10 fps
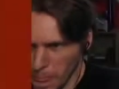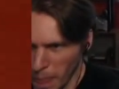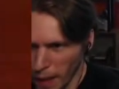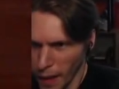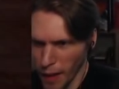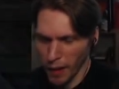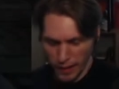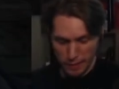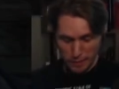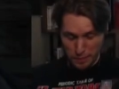
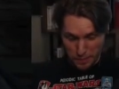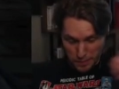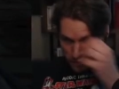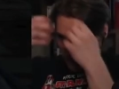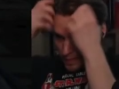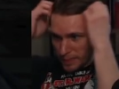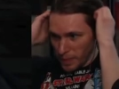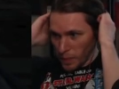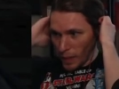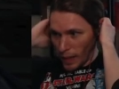
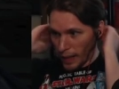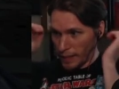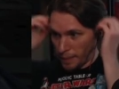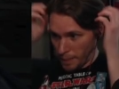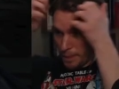Nothing is said.